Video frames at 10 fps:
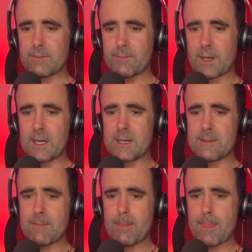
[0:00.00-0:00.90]
But
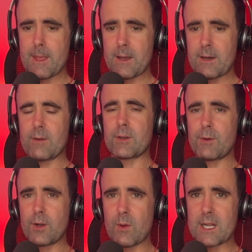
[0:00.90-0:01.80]
I'm going to
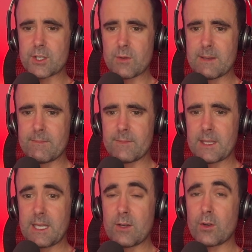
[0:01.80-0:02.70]
put Unuachu in.
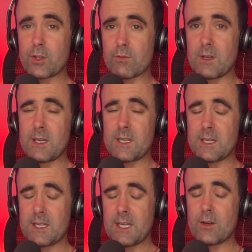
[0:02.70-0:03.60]
He got a good
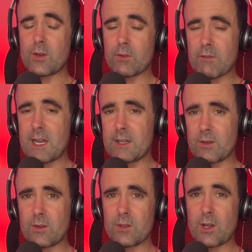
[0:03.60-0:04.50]
rating
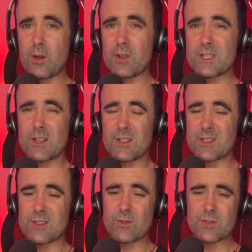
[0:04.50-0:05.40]
on a lot of the sites
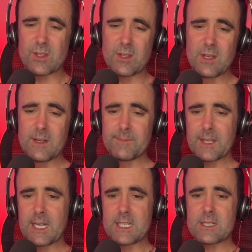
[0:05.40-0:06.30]
I saw.
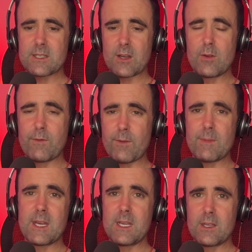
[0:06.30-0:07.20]
So for
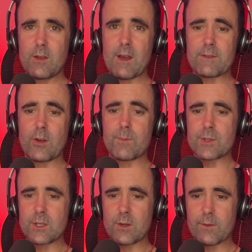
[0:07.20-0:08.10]
me, you have the
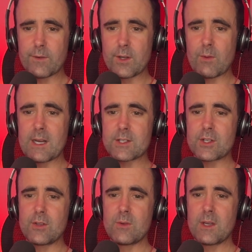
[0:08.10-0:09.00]
option of
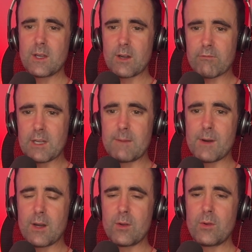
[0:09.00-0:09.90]
Unuachu,
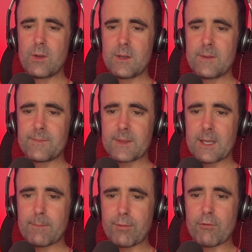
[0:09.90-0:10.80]
Aribo,
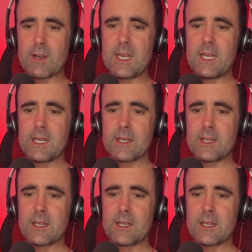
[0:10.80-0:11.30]
Bree,